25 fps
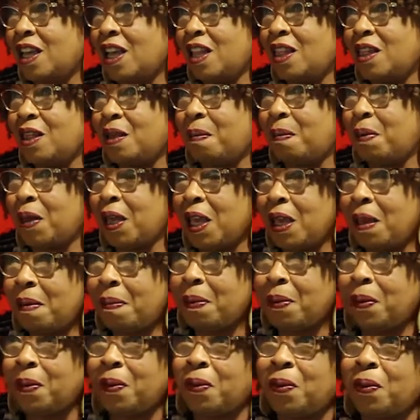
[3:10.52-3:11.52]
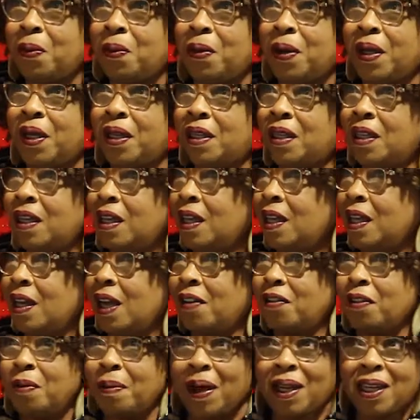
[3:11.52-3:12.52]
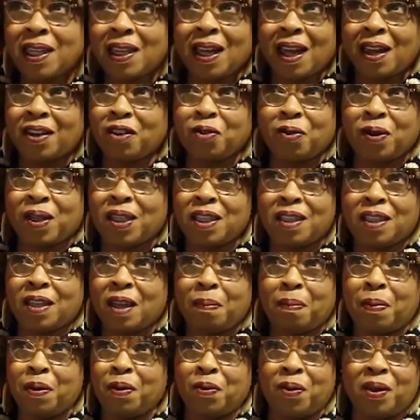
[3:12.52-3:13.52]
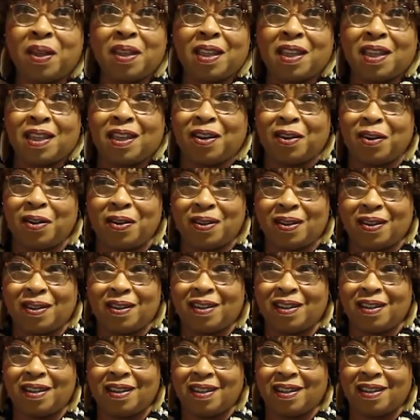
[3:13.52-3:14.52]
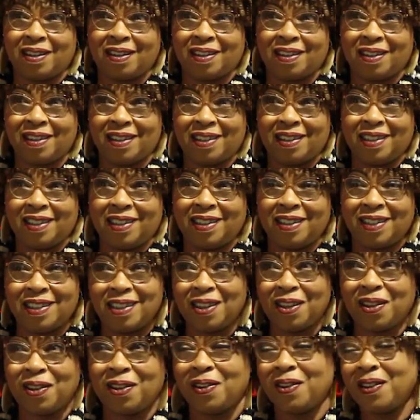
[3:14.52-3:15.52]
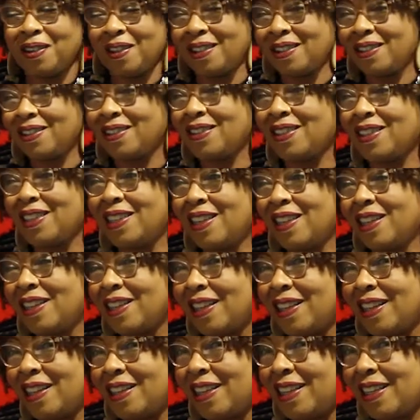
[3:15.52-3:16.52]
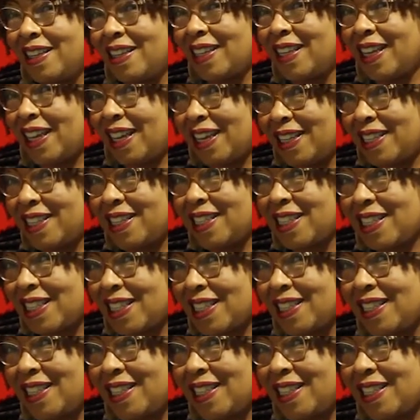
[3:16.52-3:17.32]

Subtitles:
and the people, and everybody got dressed up and went there. So, good days.